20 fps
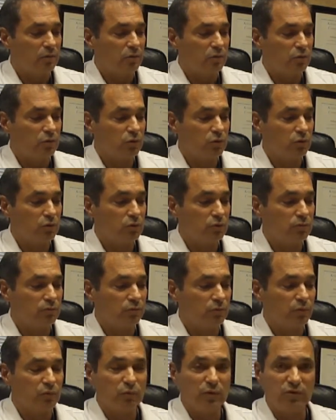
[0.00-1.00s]
to
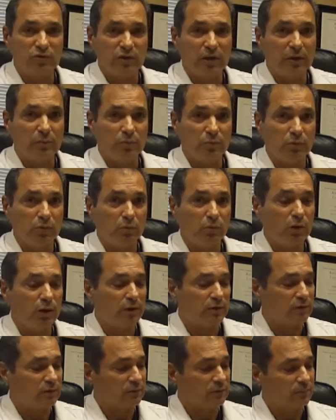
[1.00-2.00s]
reshape the
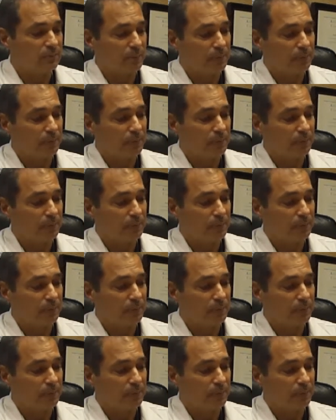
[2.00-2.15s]
breast.